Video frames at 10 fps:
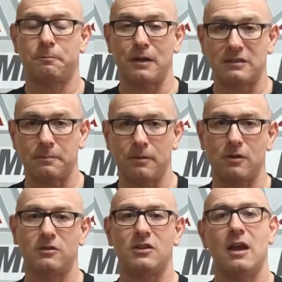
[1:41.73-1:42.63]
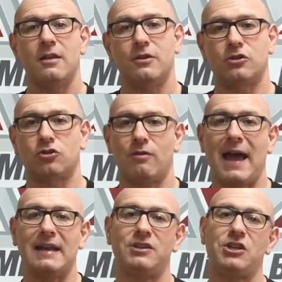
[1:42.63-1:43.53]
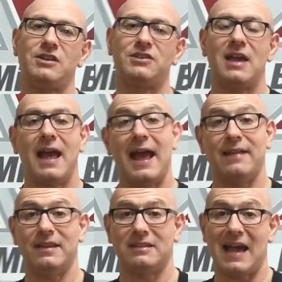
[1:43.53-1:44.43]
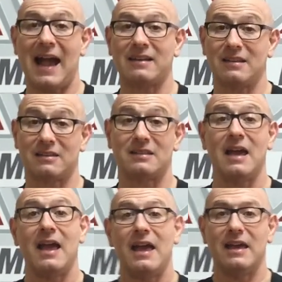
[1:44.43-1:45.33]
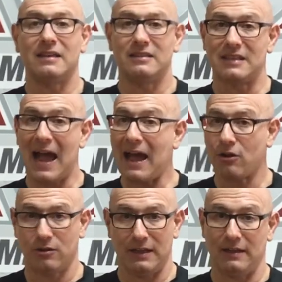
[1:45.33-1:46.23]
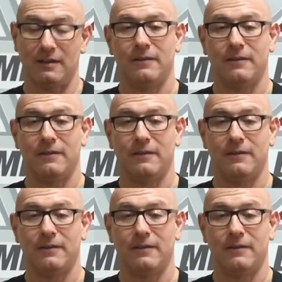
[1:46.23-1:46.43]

principles, the strategies, and the tactics exactly